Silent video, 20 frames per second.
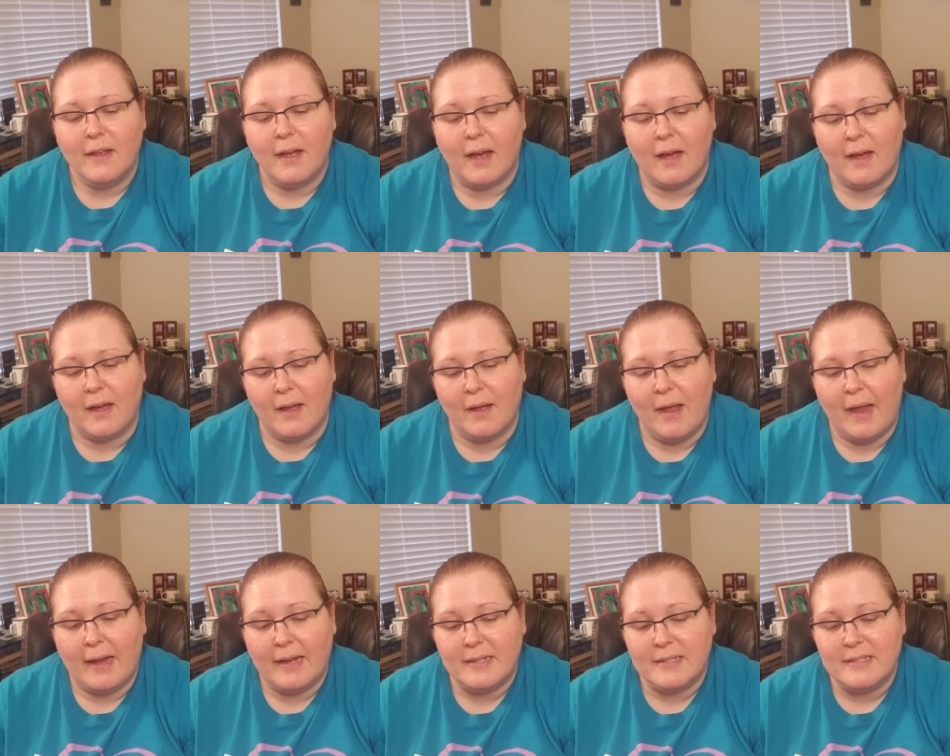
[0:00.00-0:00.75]
Uh,
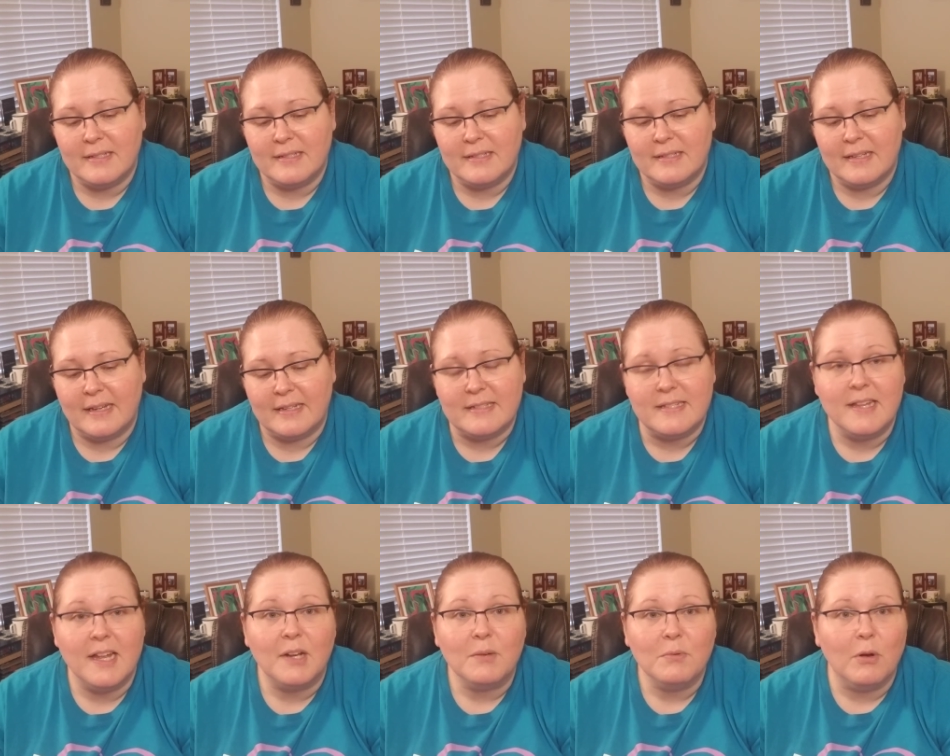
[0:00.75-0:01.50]
and
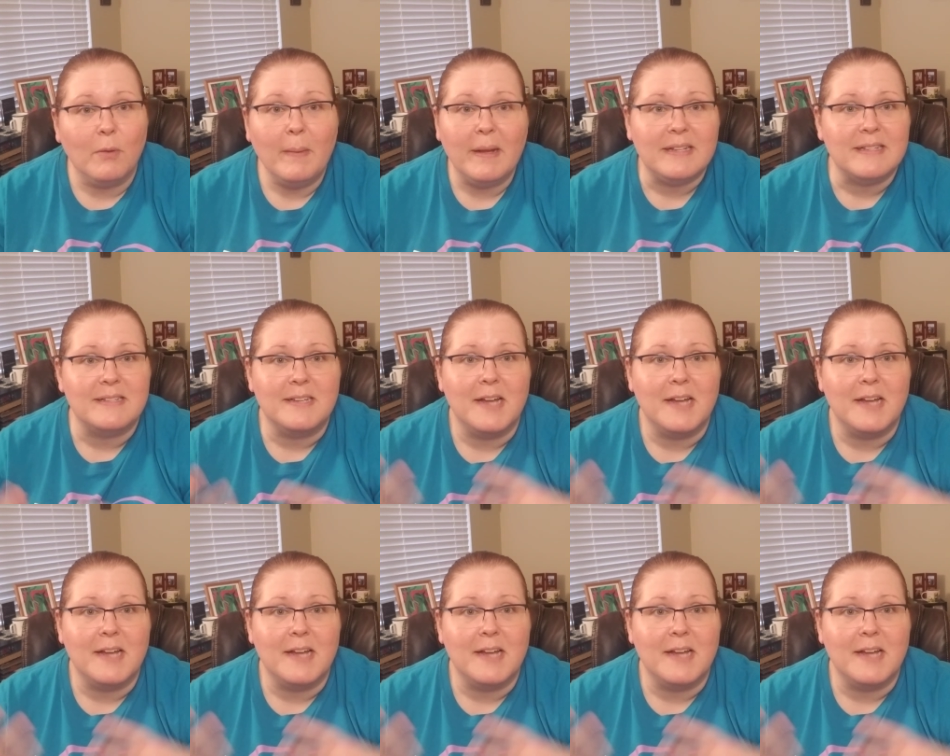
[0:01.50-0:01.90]
it's not a romance